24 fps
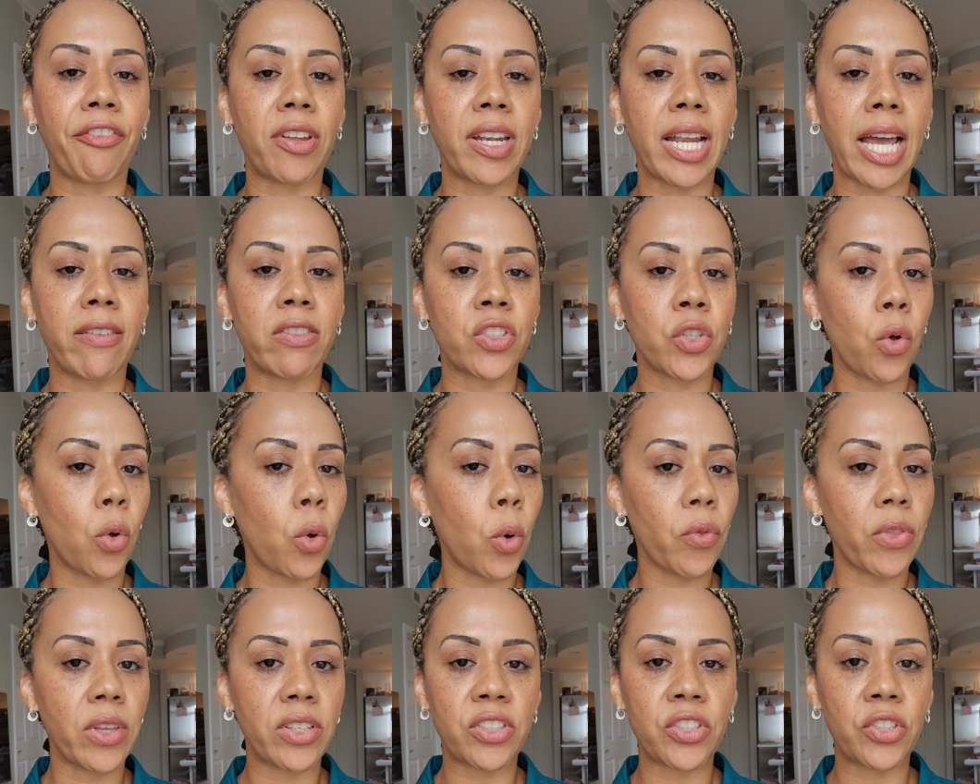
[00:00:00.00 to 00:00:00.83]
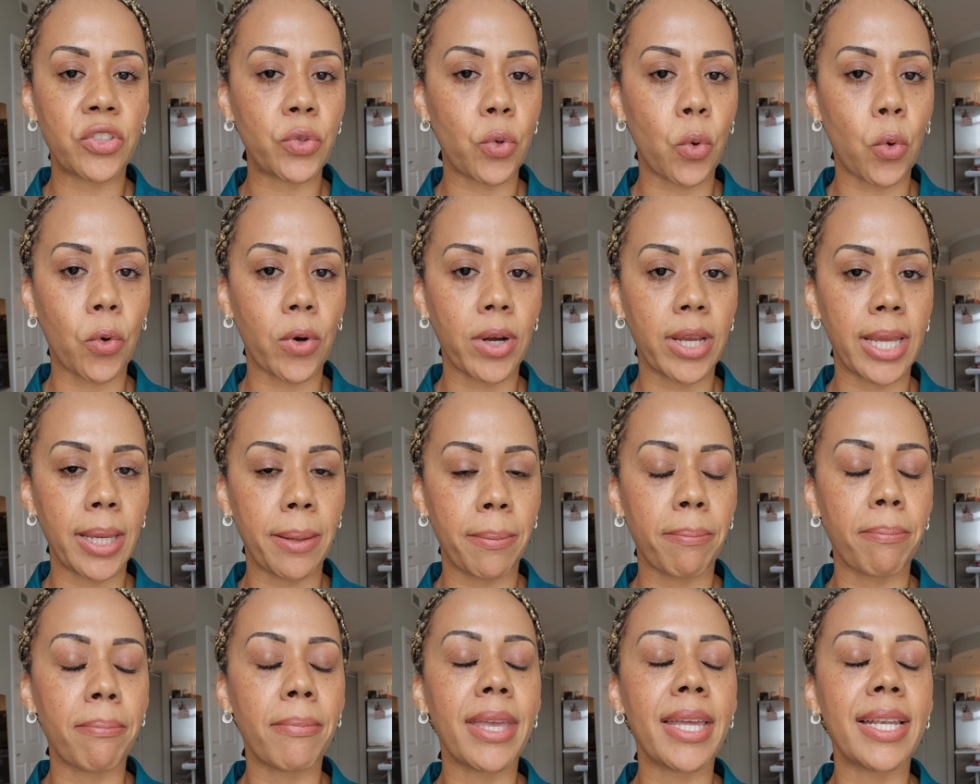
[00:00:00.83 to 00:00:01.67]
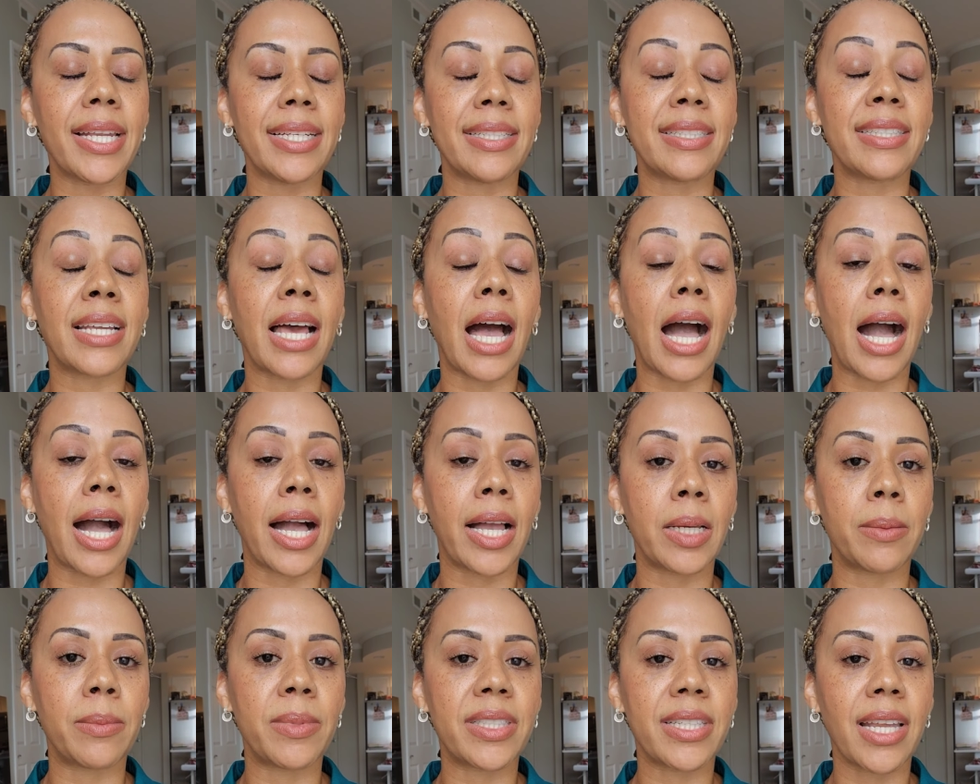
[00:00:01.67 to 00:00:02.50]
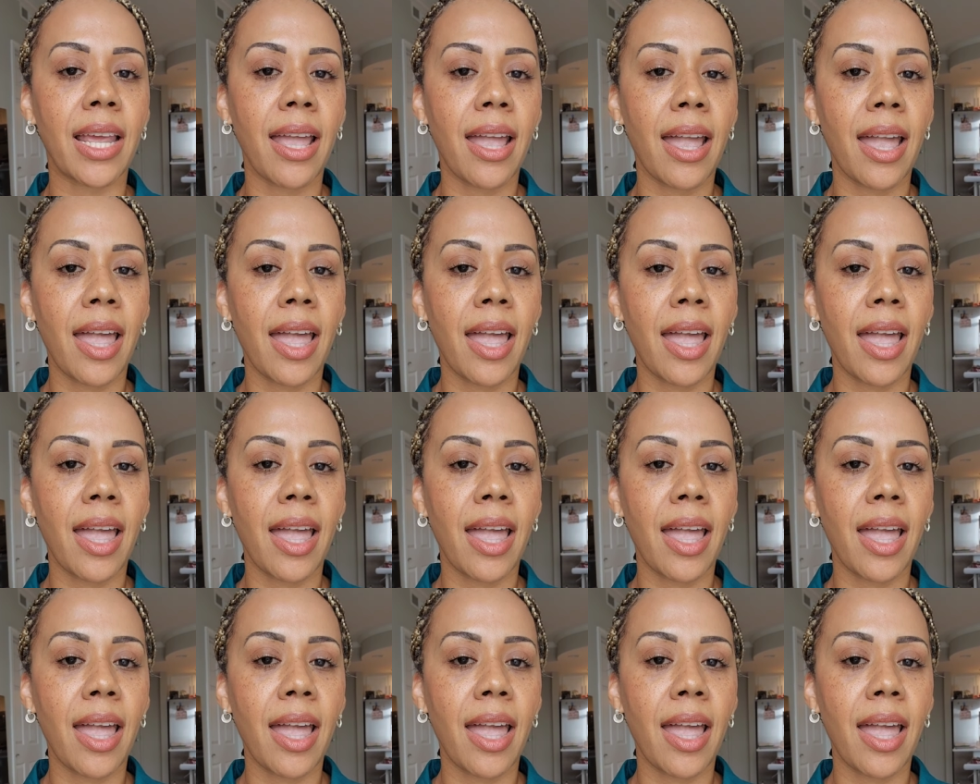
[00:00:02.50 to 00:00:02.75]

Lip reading: and I've told this story many times,